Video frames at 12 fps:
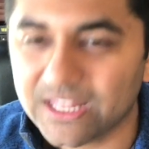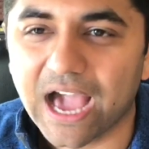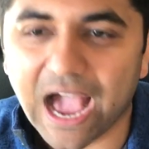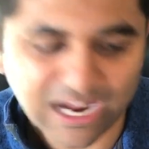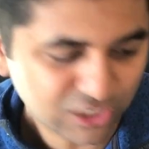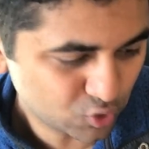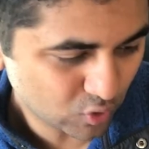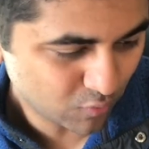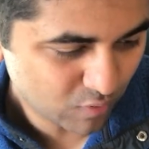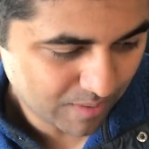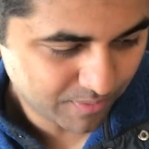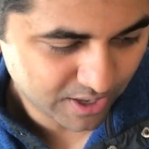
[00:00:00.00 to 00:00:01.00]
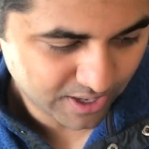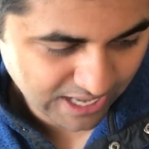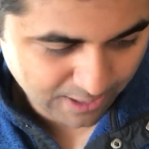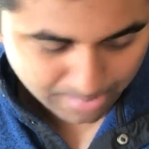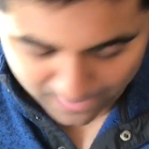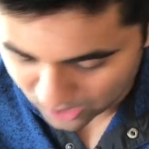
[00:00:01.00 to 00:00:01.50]
the actual webinar.
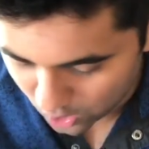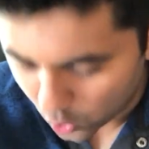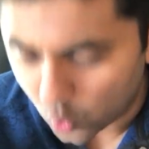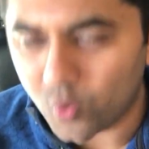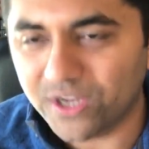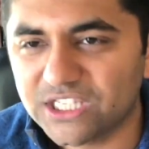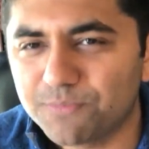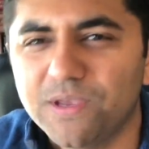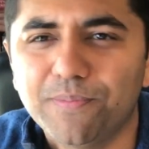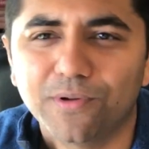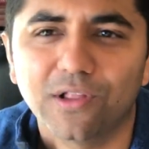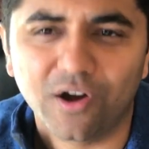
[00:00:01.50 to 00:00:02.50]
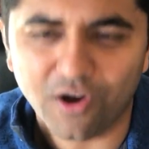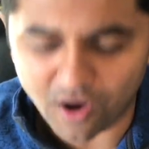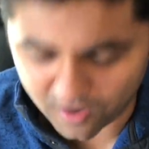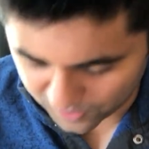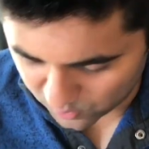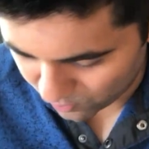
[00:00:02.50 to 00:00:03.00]
Now, once people are
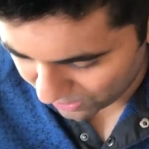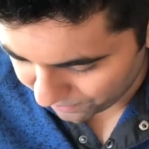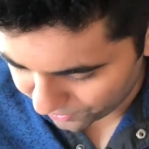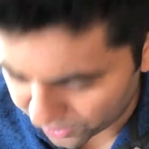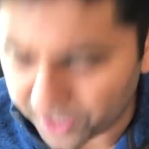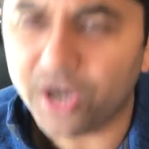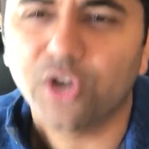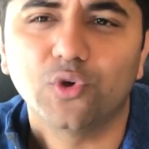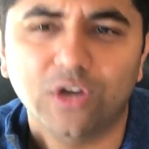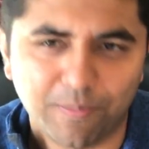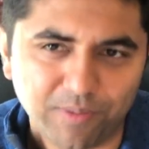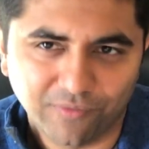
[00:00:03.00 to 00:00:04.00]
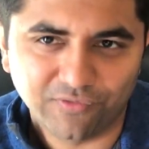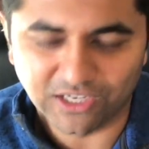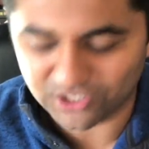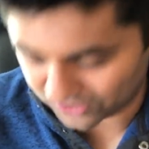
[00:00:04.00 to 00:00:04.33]
on the webinar, they're gonna do a couple of things,